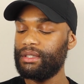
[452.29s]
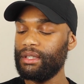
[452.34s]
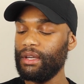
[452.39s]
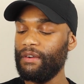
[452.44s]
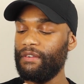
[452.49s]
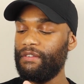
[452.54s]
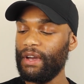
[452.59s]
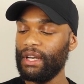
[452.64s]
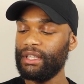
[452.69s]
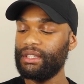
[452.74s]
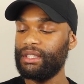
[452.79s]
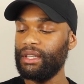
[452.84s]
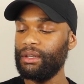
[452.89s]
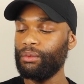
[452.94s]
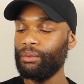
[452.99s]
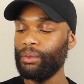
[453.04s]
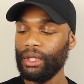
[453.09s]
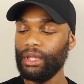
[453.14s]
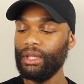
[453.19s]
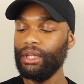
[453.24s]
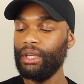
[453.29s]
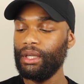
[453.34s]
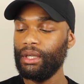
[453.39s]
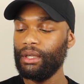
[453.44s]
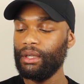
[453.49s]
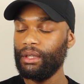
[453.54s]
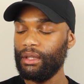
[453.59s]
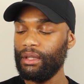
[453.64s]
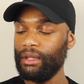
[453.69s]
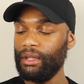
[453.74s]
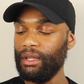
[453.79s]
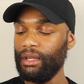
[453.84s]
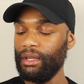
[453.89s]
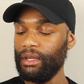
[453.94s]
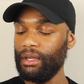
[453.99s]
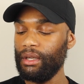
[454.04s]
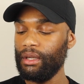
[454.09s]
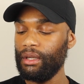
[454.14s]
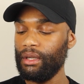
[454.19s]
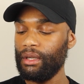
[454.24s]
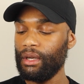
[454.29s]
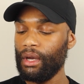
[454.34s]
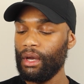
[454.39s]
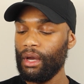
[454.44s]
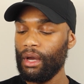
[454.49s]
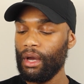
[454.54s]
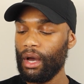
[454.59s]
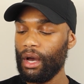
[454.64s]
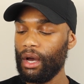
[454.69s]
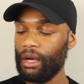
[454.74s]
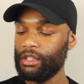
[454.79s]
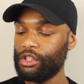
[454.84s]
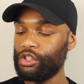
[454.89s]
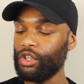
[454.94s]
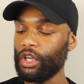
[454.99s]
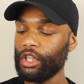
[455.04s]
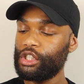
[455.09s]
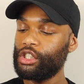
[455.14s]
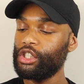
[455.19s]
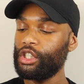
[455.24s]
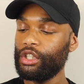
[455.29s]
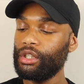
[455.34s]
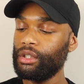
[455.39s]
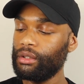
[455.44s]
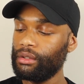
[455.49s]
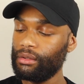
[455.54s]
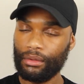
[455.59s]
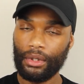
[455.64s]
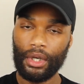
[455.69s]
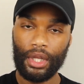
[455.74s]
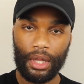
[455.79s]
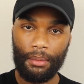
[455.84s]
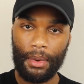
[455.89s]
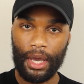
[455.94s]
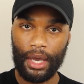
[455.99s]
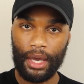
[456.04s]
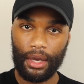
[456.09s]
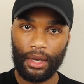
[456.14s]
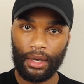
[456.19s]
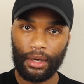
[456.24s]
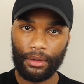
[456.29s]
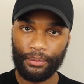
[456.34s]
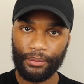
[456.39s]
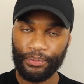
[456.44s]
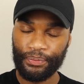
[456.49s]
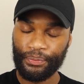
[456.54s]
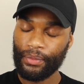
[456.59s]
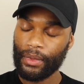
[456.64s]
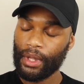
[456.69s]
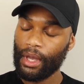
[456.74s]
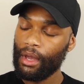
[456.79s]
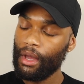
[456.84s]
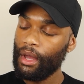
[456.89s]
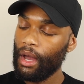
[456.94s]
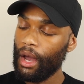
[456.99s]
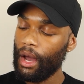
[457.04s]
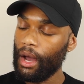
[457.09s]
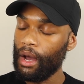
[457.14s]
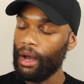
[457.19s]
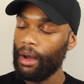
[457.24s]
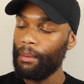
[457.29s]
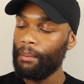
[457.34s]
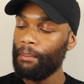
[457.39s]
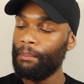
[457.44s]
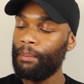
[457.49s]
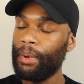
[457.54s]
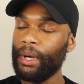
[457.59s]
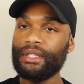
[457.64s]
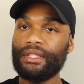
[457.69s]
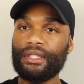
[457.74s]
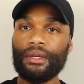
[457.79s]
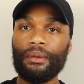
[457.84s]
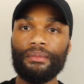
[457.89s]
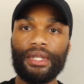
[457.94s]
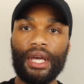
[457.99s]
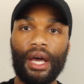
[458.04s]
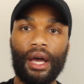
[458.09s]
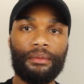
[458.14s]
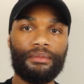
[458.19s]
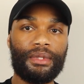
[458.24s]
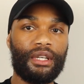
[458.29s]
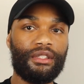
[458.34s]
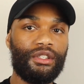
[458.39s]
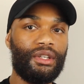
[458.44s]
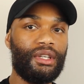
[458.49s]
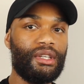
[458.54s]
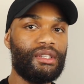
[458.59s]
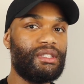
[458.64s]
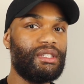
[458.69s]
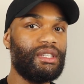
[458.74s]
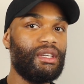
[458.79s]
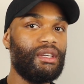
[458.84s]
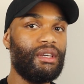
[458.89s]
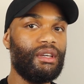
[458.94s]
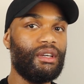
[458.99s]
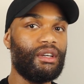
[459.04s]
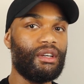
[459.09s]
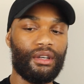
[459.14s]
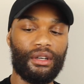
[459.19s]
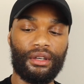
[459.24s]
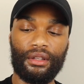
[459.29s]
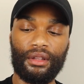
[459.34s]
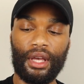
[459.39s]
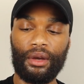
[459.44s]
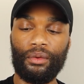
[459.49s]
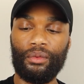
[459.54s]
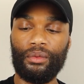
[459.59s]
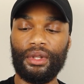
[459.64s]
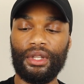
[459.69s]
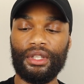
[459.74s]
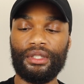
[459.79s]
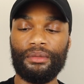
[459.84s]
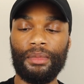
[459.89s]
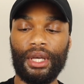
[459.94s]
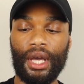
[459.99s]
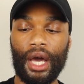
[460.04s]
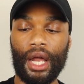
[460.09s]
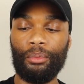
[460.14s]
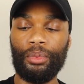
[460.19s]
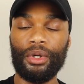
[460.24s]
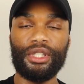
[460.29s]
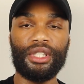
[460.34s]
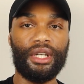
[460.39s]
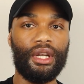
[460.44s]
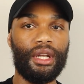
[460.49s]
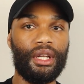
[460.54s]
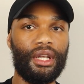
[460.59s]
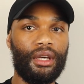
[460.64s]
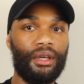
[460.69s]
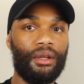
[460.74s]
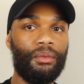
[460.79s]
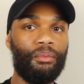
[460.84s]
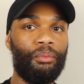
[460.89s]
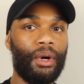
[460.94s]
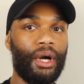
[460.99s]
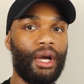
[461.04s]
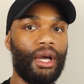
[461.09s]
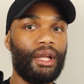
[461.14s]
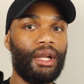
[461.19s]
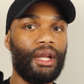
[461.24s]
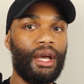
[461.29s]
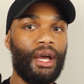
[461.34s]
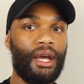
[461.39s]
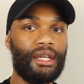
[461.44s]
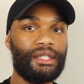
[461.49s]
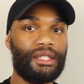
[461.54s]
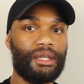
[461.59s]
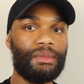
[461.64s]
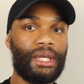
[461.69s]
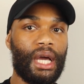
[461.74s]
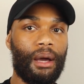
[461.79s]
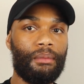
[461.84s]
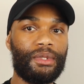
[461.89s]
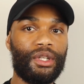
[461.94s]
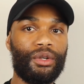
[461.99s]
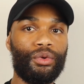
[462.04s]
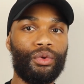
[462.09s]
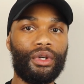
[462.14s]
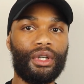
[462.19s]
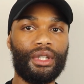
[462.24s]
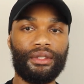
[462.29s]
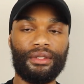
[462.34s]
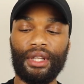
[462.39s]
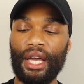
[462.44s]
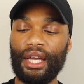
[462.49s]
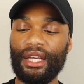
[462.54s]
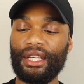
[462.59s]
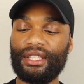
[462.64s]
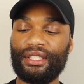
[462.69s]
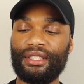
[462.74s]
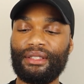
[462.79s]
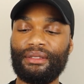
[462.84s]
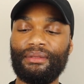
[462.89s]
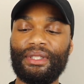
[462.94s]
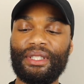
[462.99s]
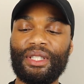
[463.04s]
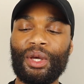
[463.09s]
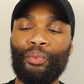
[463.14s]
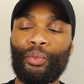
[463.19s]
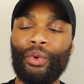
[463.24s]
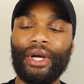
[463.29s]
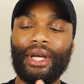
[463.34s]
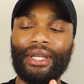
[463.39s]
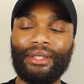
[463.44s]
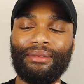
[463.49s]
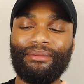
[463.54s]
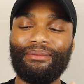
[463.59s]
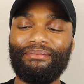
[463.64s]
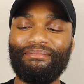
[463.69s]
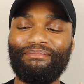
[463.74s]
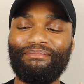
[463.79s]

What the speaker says: affecting really the structure of the bag. But sometimes, as you can see here, like this is me kind of pushing it in, but sometimes it will like somewhat,